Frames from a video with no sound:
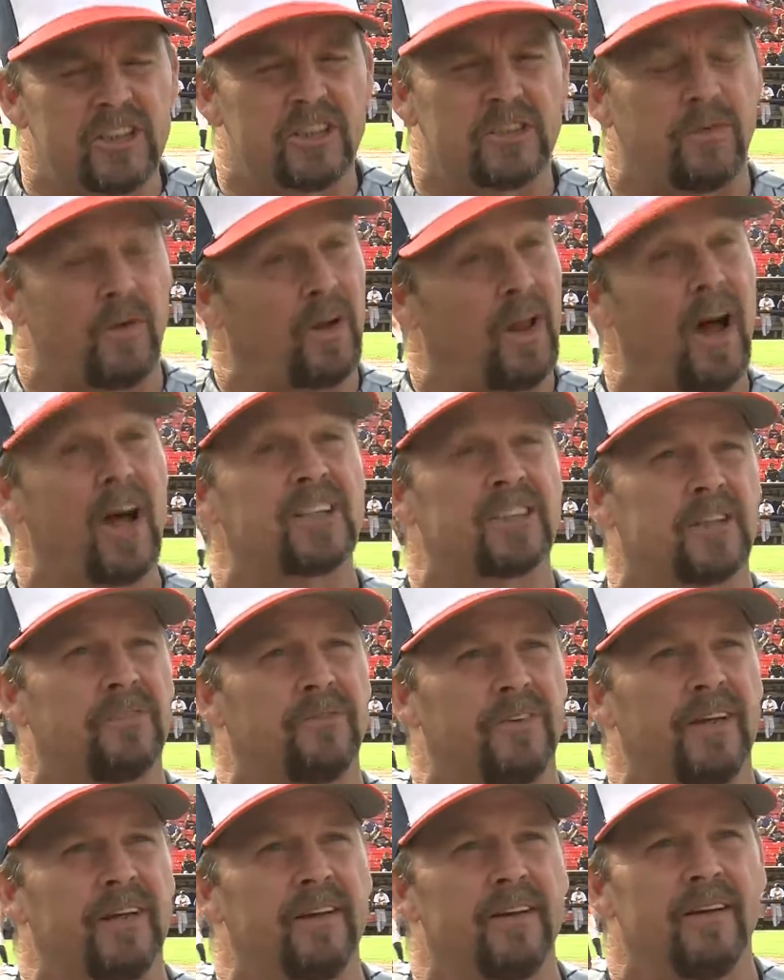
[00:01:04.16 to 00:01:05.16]
his
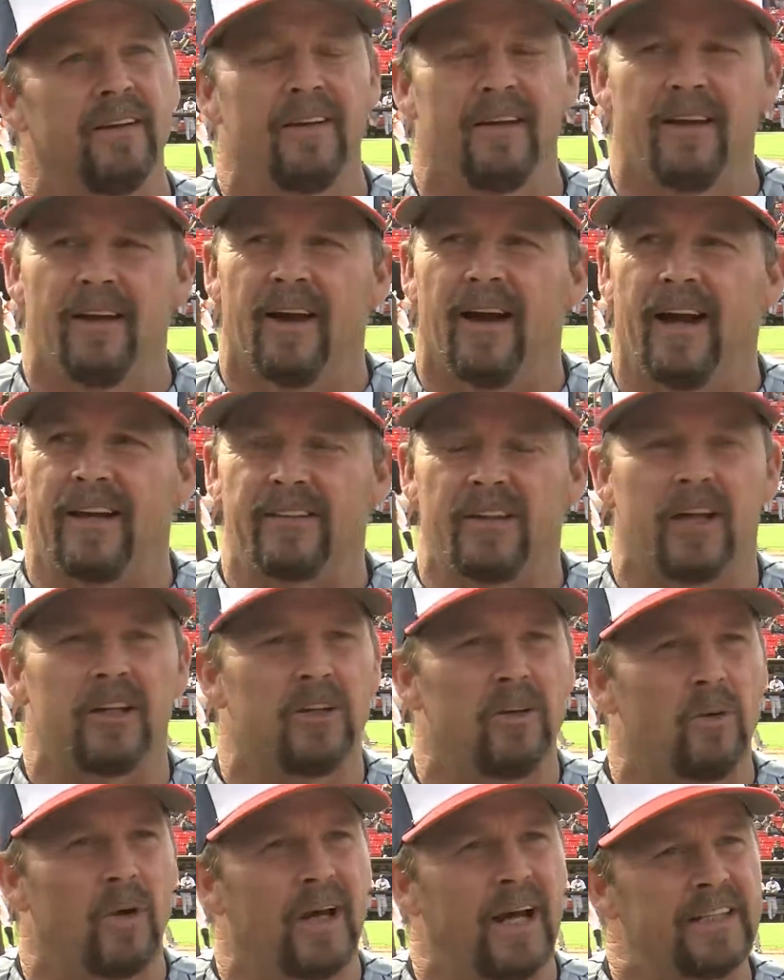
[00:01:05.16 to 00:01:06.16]
philosophy, I thought,
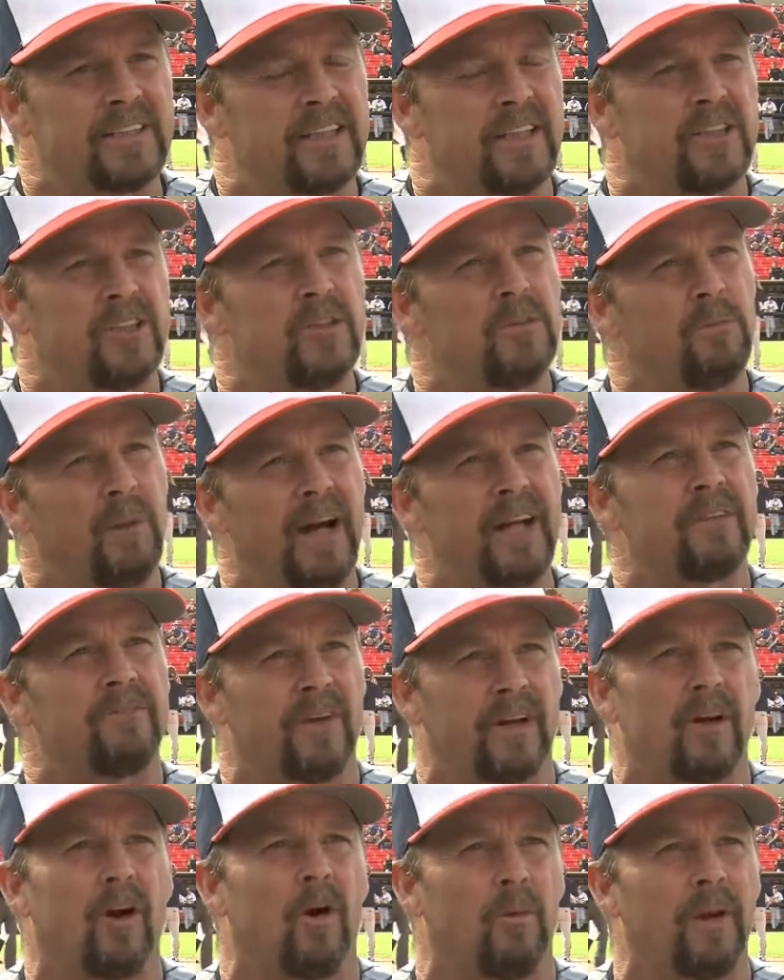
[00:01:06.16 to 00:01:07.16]
I said, do you mind if
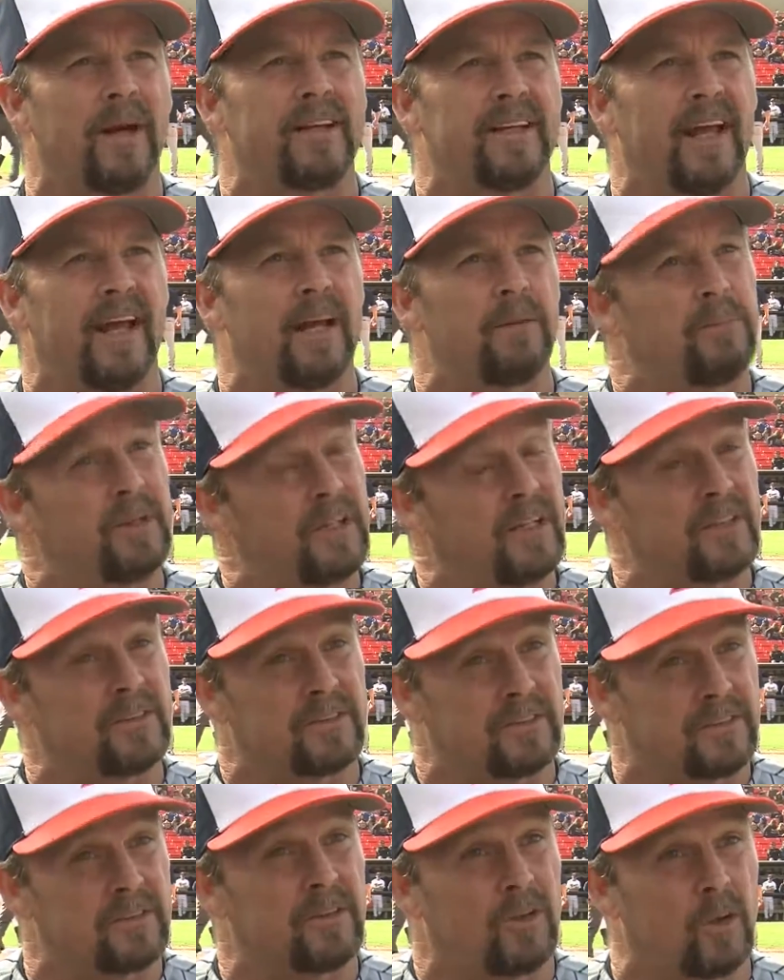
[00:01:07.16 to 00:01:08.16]
I call my dad
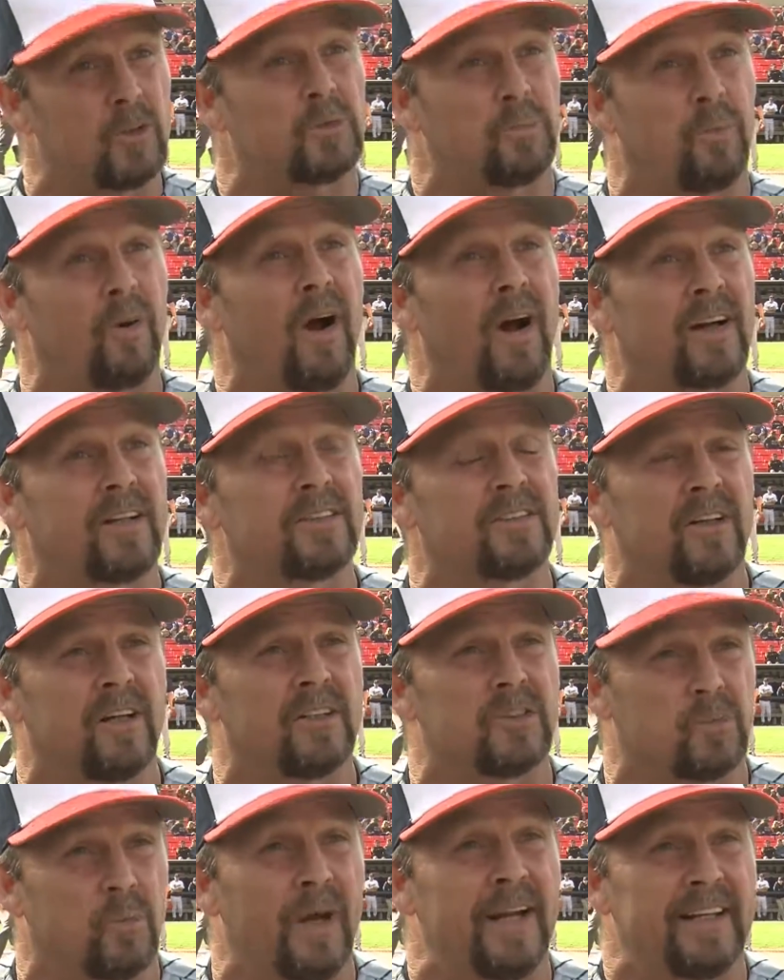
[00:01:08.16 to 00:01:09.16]
because Coach Brock is on
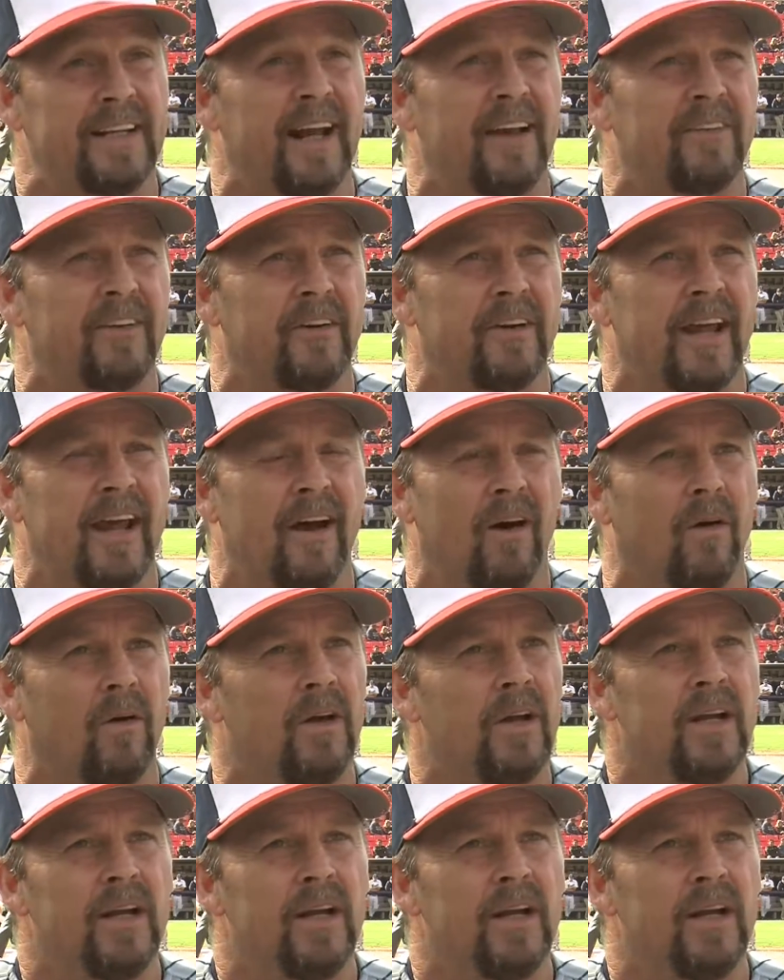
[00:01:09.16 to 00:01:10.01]
his way down there now?